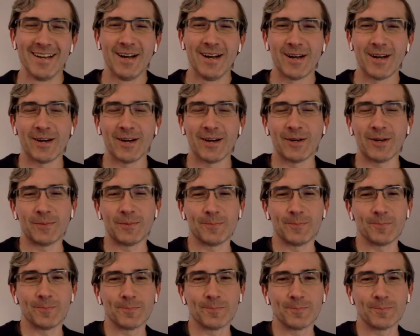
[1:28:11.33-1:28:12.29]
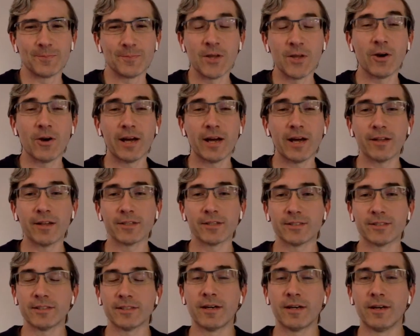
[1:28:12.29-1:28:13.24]
No,
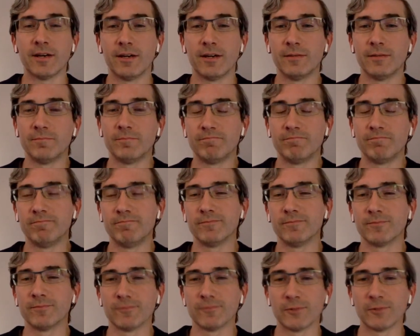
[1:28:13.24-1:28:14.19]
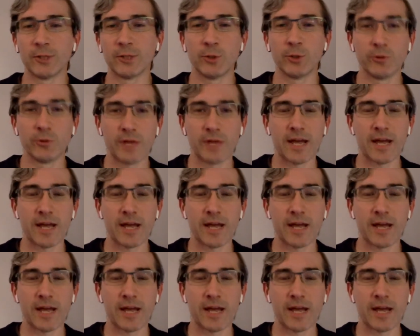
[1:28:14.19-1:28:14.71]
Alex, Loon